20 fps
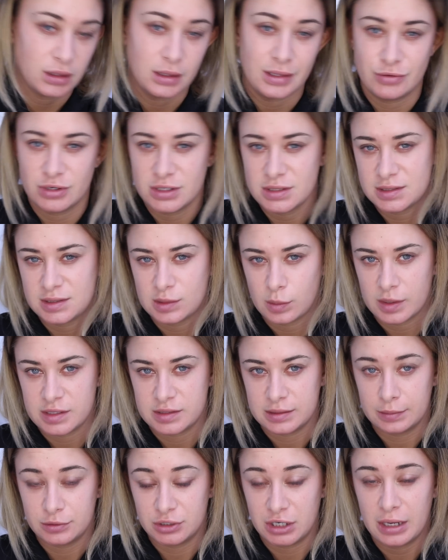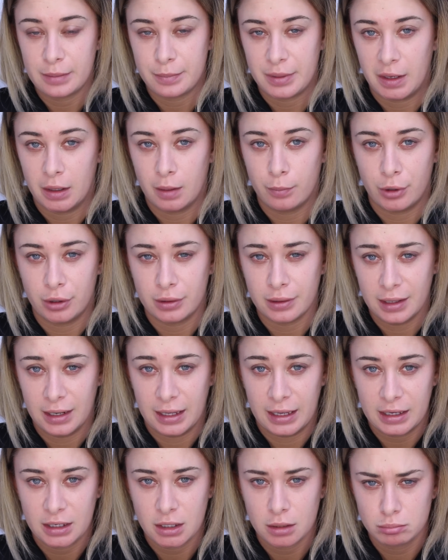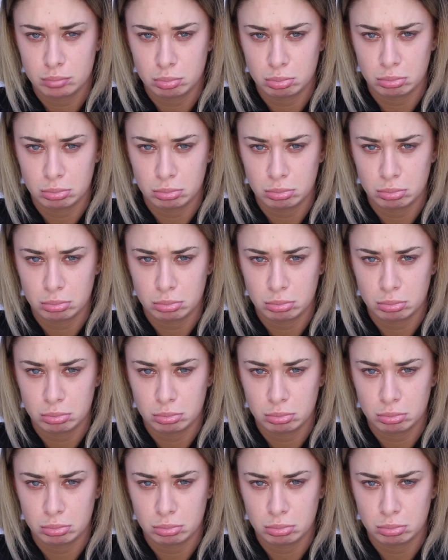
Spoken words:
If you didn't see my Snapchat, Peanut broke her leg